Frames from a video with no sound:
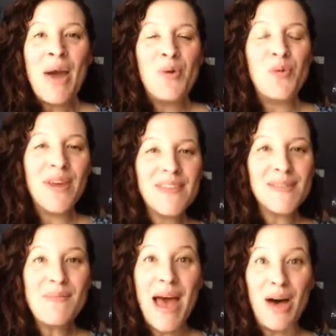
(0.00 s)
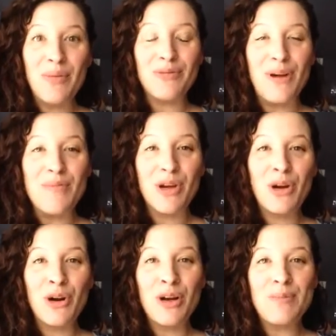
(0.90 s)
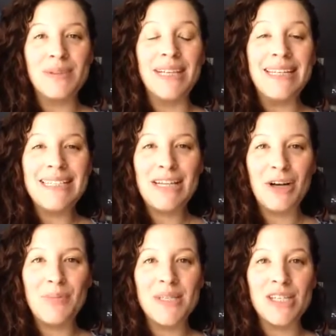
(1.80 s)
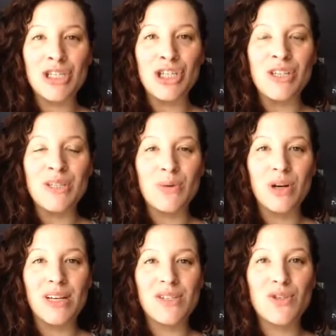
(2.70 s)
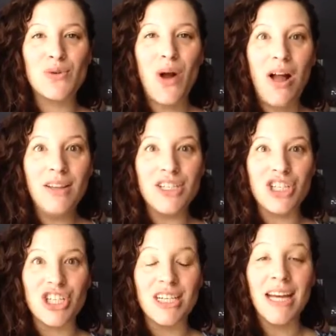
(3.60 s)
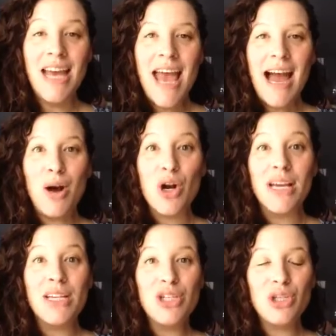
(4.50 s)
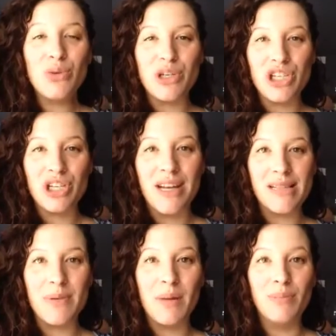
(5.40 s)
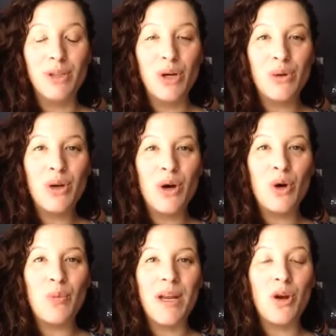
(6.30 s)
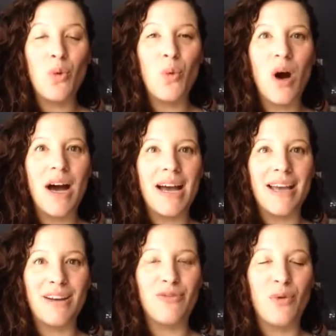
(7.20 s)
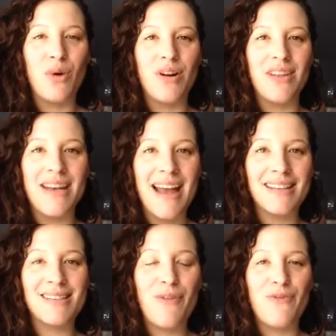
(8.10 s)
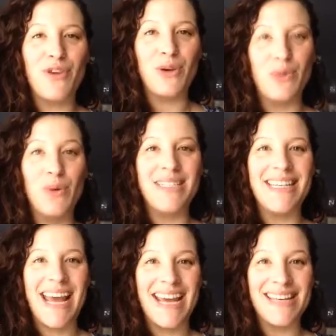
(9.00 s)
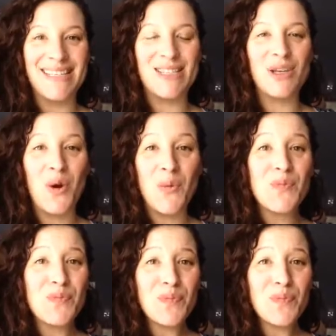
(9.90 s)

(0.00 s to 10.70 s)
With some help from the current planetary positions or astrology, our intuition has been blown open wide for the next few days. So,